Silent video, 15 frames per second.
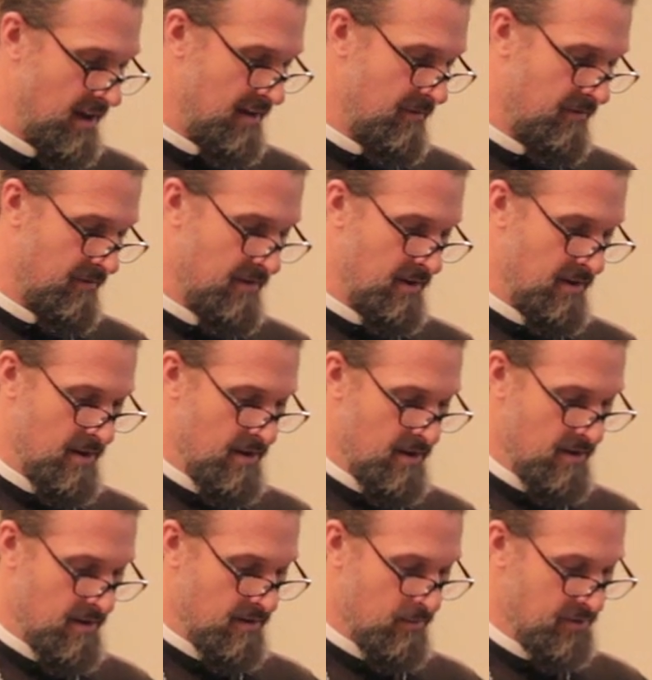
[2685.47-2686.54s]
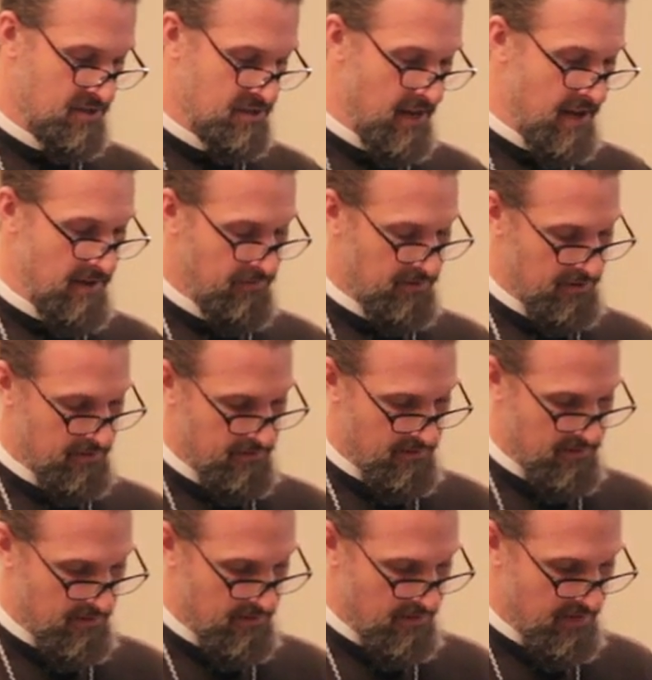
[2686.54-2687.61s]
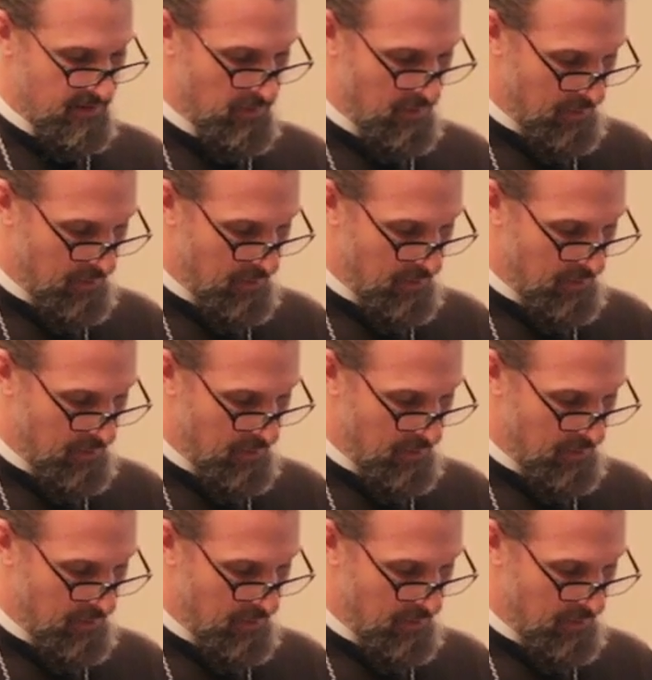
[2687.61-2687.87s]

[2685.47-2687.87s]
wife, was saved He